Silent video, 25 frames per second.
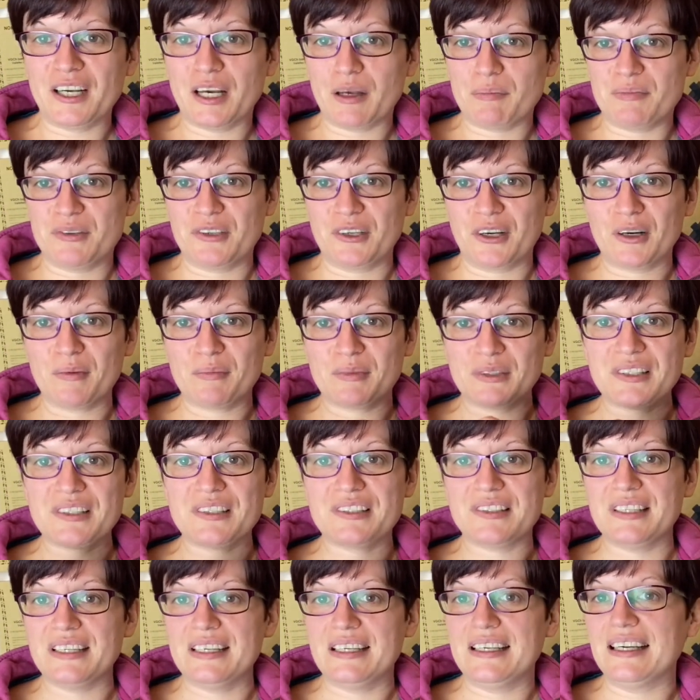
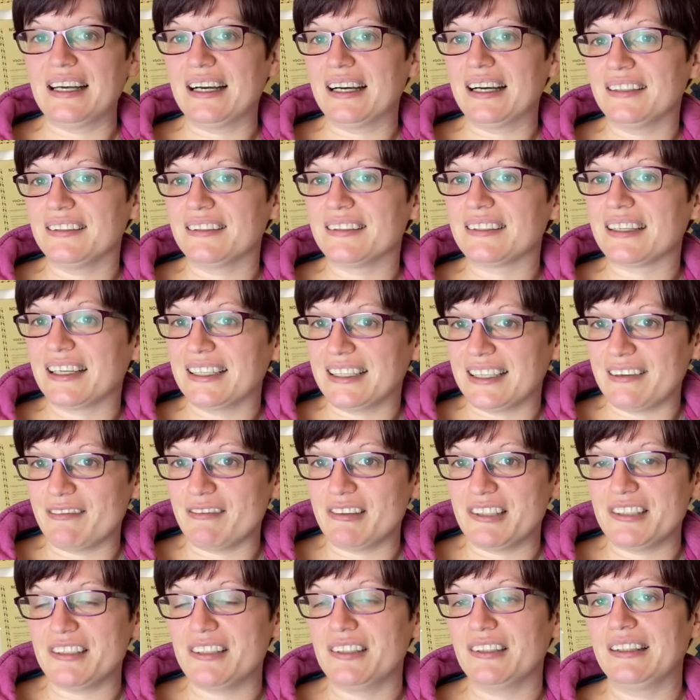absorbency and kind of
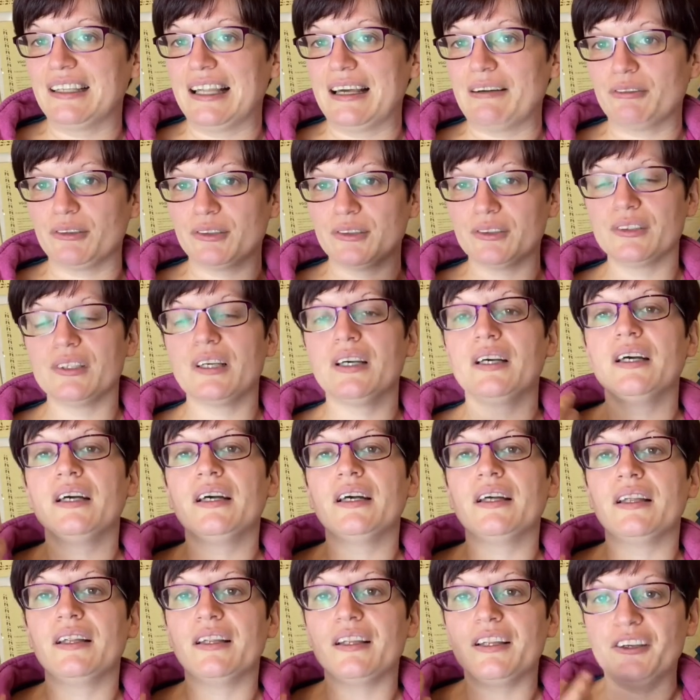irritant levels.
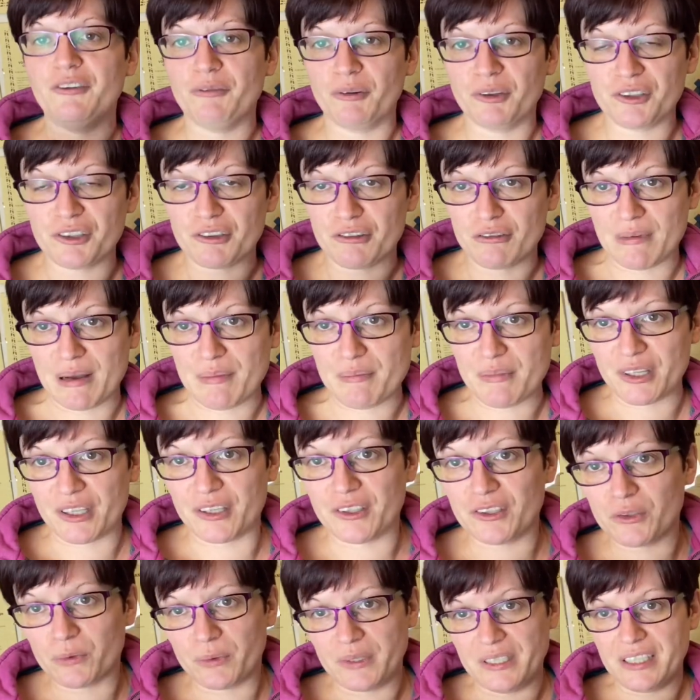You want to remember
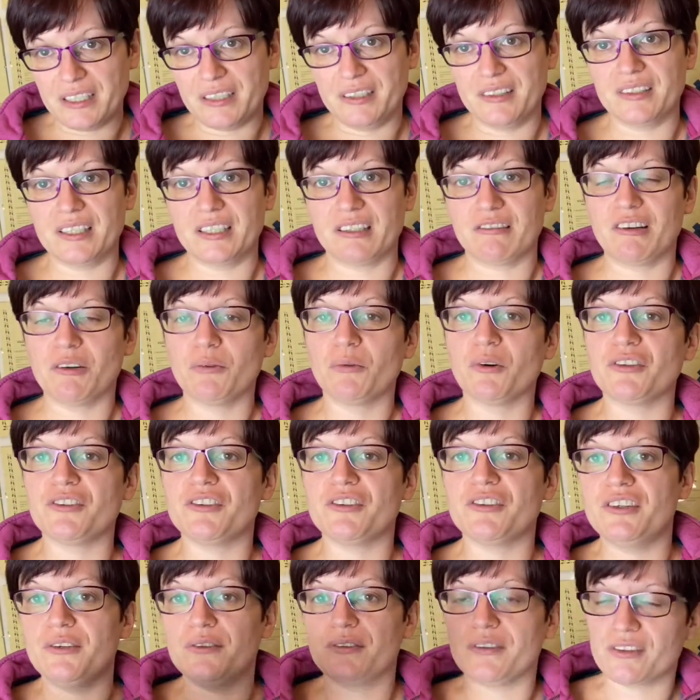those when you're considering what
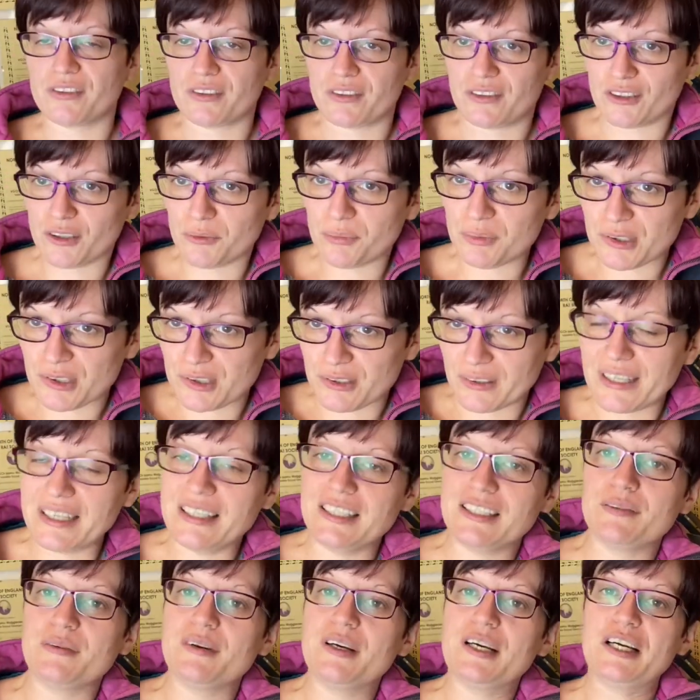to use as a
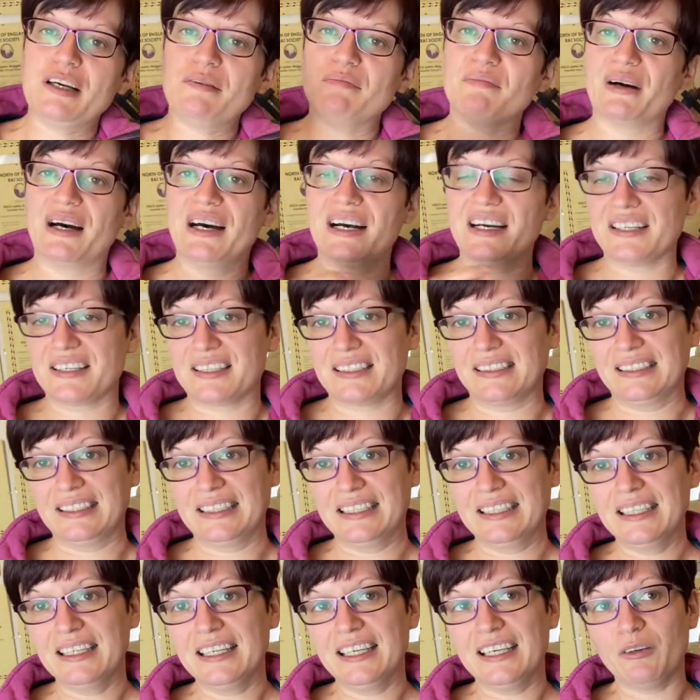substrate, but
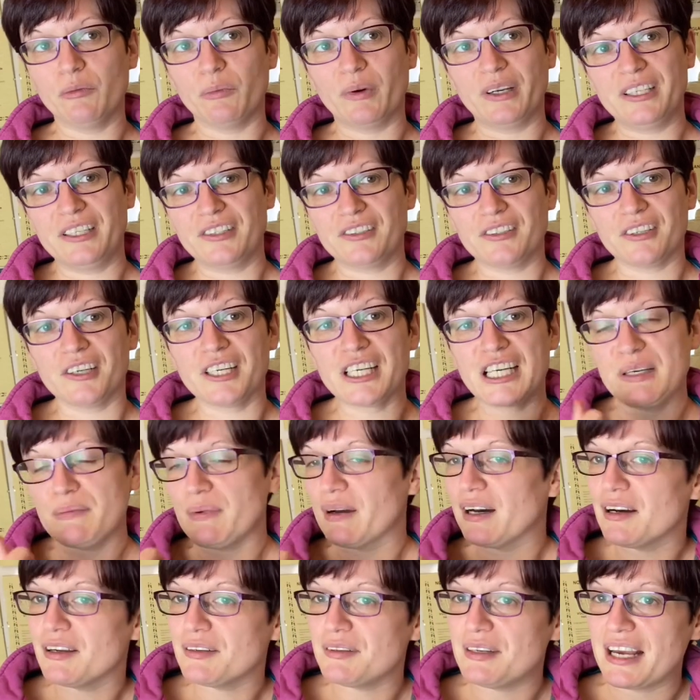actually when you're talking
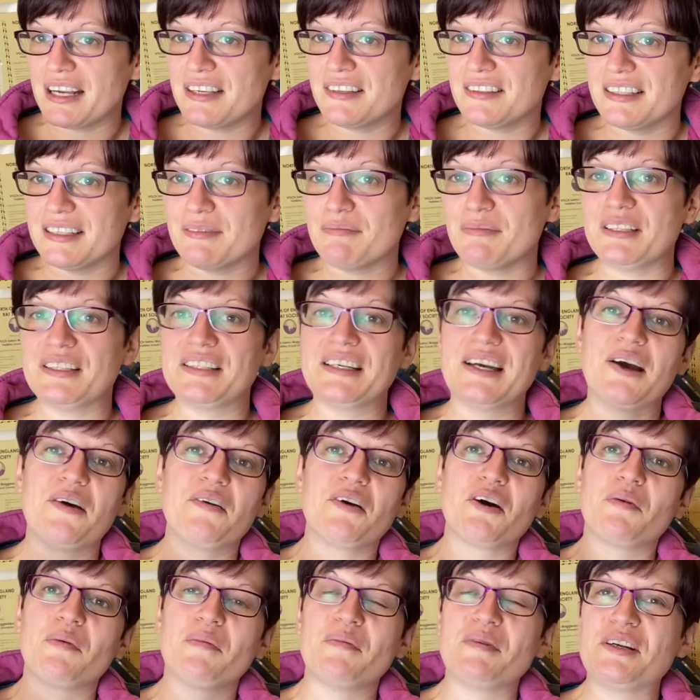about a nesting
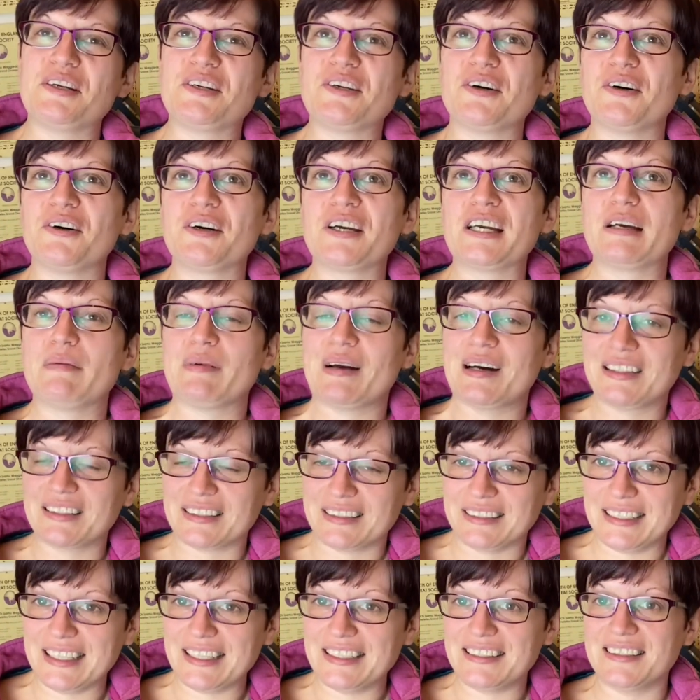material, when you're talking about
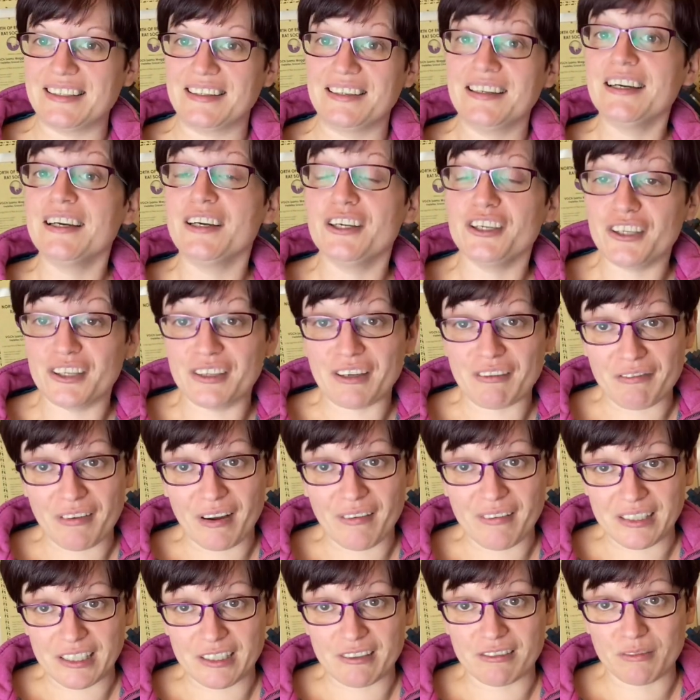a litter, you have
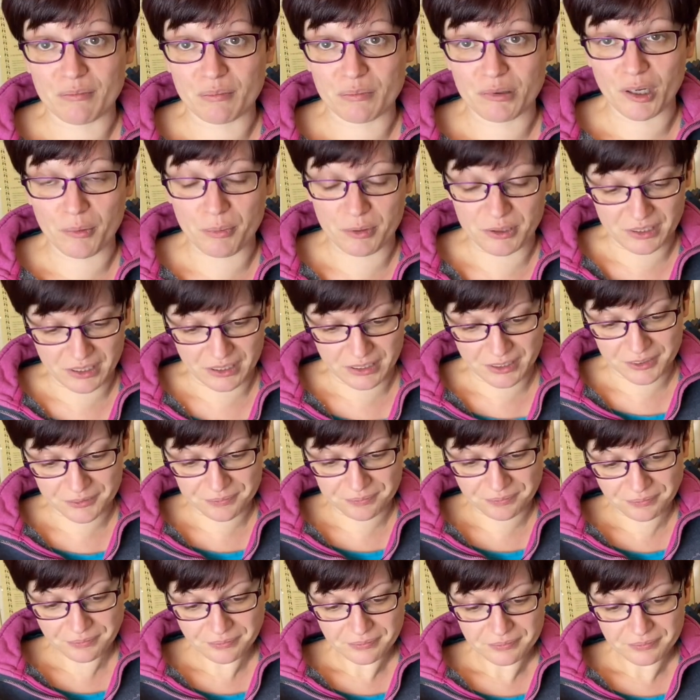very different properties.